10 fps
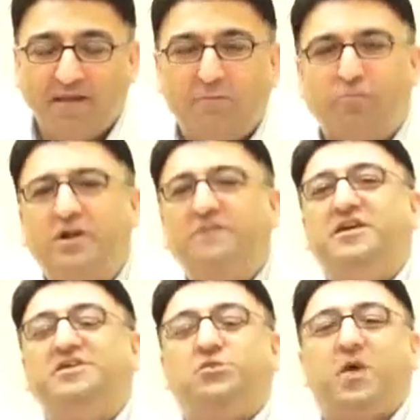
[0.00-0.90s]
In a
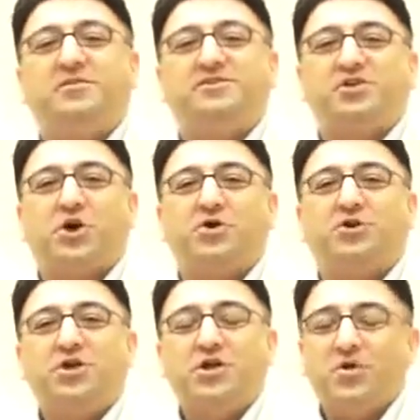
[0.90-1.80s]
previous webisode,
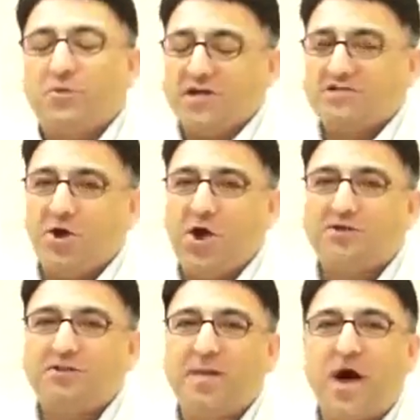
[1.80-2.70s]
we
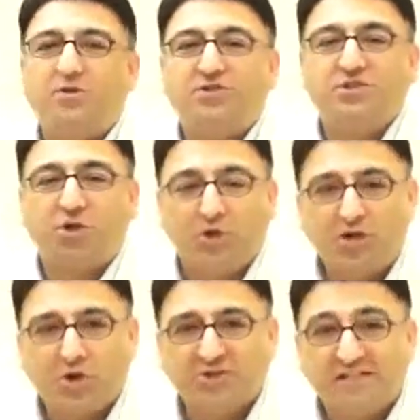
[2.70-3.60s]
talked about
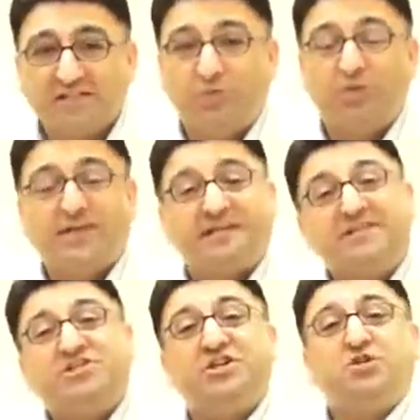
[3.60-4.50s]
scoliosis, and we're going to
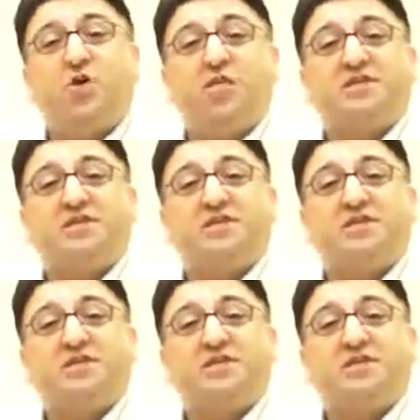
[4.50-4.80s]
continue on